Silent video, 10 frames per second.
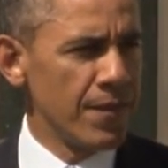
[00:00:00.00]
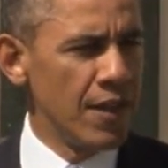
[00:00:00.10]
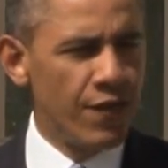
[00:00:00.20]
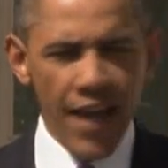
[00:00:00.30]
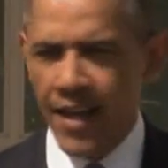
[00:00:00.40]

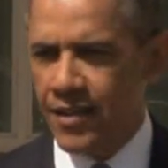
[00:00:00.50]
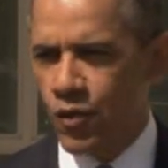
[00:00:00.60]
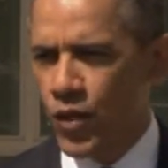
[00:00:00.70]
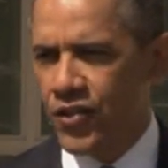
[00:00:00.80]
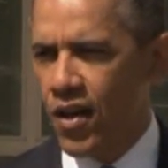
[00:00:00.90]
In fact,
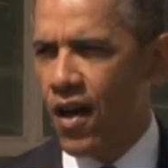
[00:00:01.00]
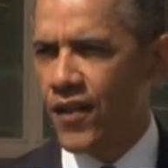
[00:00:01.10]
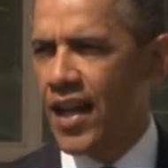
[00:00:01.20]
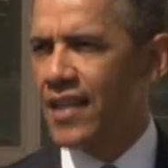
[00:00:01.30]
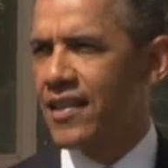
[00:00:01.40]
as we saw in
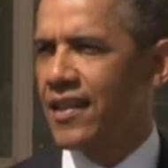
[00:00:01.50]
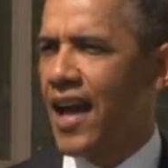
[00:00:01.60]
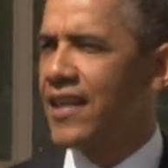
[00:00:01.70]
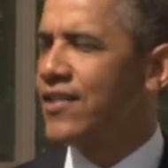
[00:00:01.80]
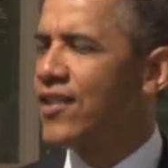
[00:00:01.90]
the
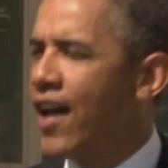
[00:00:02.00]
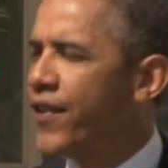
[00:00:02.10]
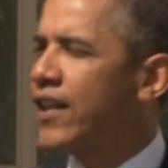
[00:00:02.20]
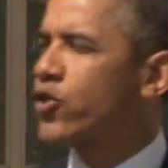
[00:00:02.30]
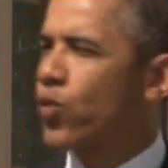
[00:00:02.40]
1990s,
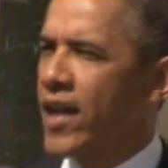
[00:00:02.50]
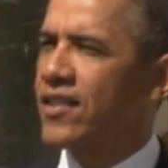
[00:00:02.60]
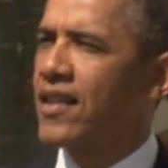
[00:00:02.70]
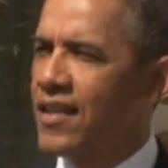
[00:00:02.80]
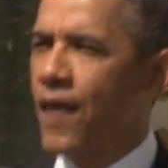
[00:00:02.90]
nothing
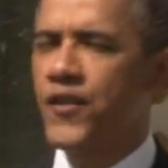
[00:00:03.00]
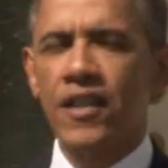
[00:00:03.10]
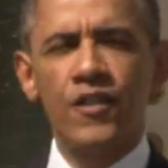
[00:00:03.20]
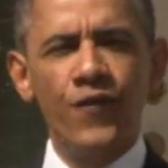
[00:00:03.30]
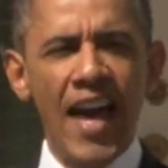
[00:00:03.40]
shrinks
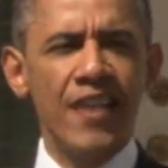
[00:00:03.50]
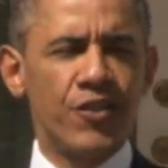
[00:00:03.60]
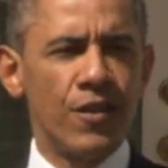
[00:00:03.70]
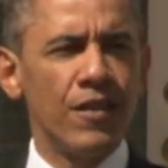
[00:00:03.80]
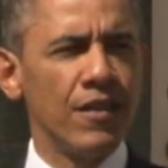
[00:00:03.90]
deficits
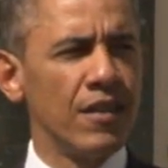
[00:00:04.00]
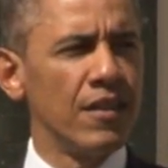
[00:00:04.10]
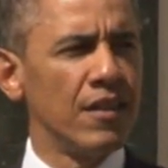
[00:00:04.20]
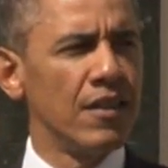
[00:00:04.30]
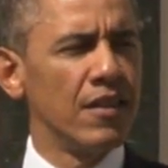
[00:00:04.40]
faster
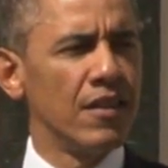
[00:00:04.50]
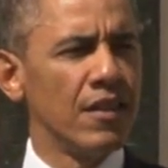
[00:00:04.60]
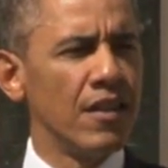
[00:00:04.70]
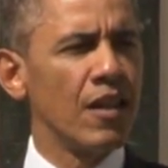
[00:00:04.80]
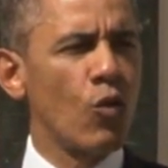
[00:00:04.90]

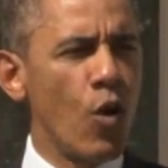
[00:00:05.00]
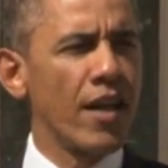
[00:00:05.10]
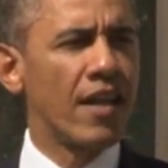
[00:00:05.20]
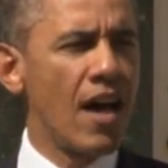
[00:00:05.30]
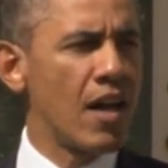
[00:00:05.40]
than a growing
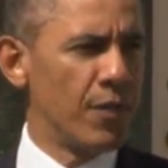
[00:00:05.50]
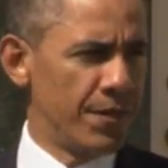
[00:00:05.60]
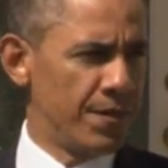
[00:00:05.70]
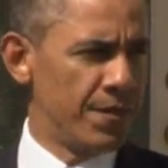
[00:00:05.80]
economy.